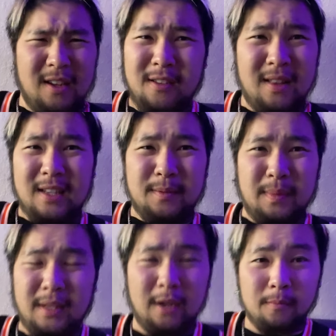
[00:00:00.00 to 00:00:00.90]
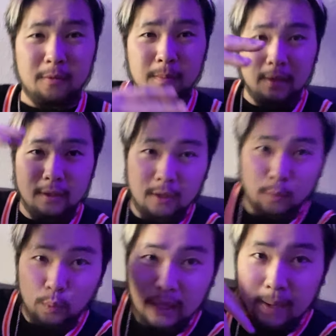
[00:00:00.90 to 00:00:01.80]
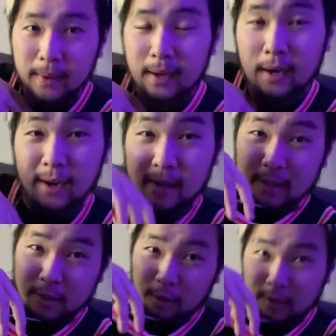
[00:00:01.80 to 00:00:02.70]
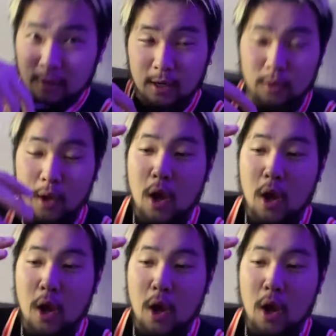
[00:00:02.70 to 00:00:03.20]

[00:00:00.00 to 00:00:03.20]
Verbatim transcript: I know the lighting's been terrible, but you know, we got my Hawks jersey on.